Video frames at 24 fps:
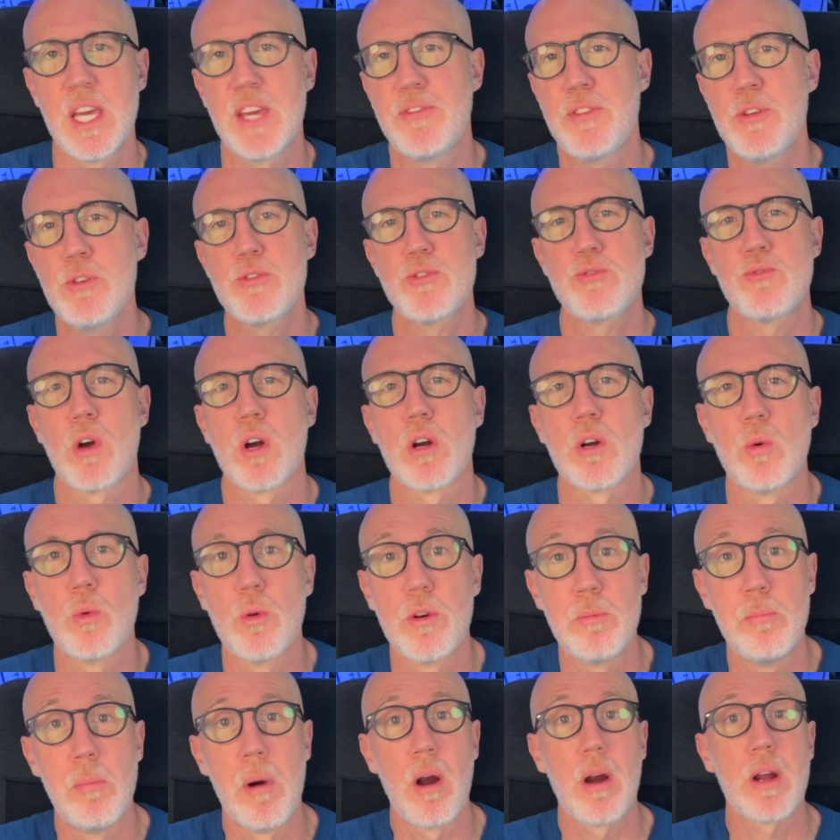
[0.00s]
you struggle with
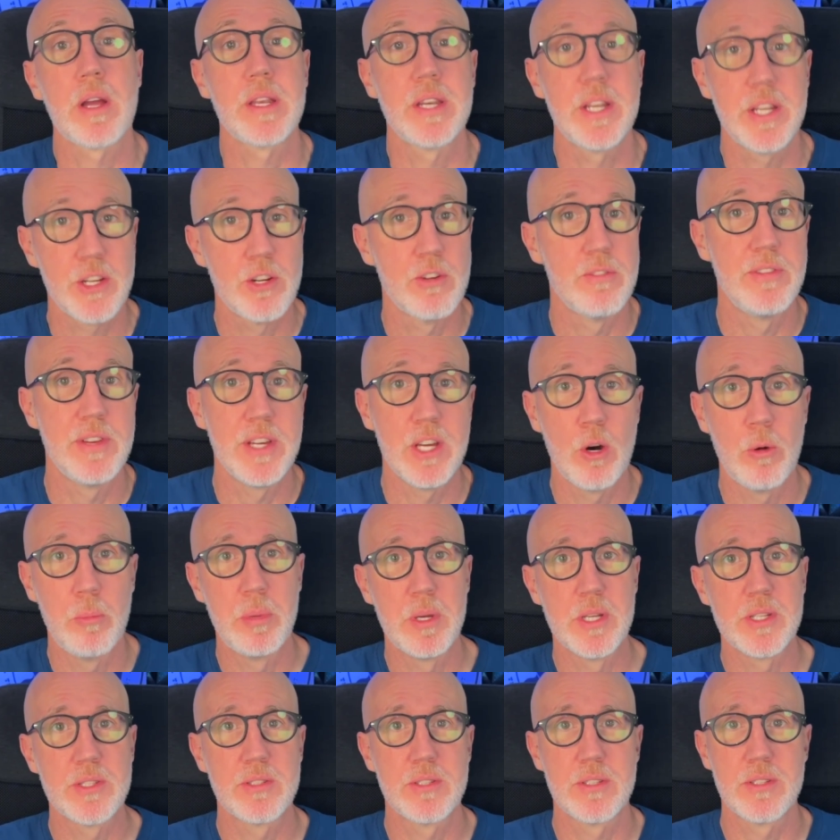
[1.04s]
marketing your VO
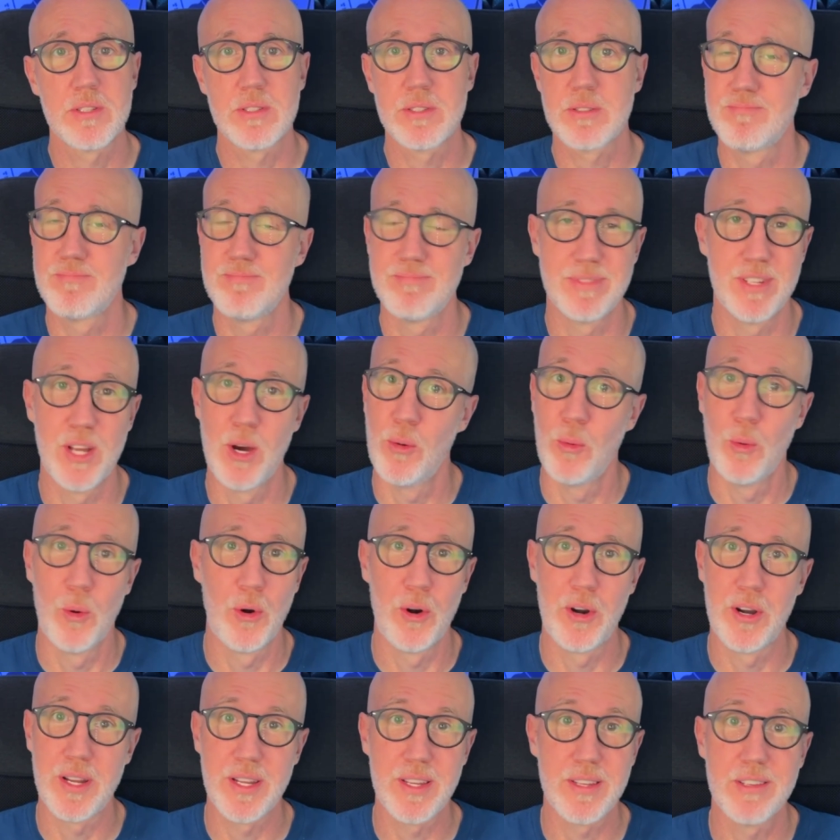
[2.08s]
business, don't
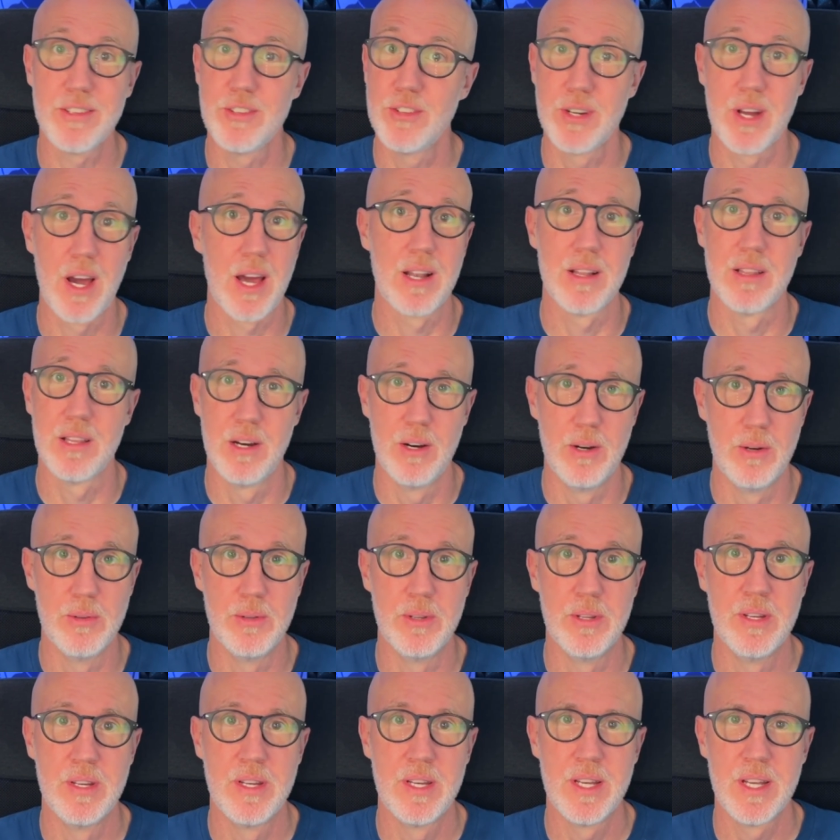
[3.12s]
worry, you're not alone.
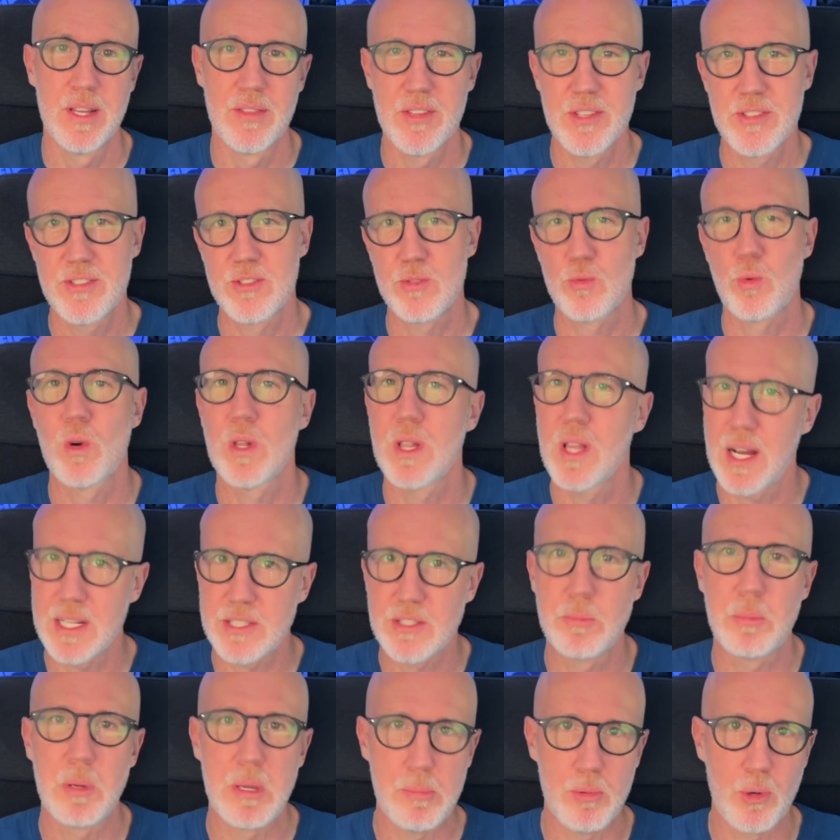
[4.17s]
This is where lots
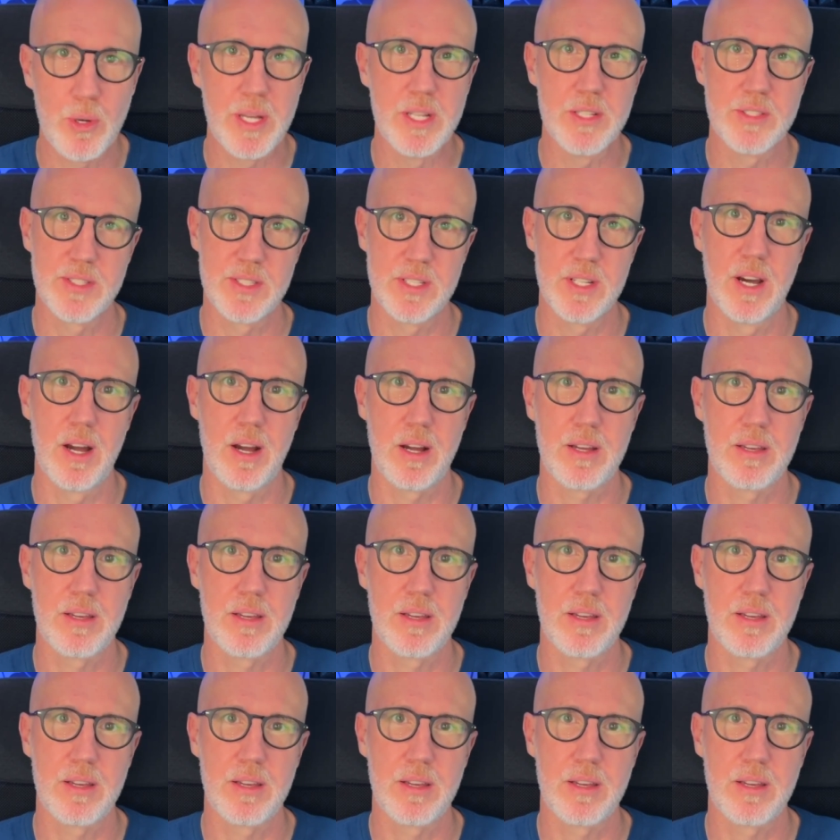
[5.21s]
of people get stuck.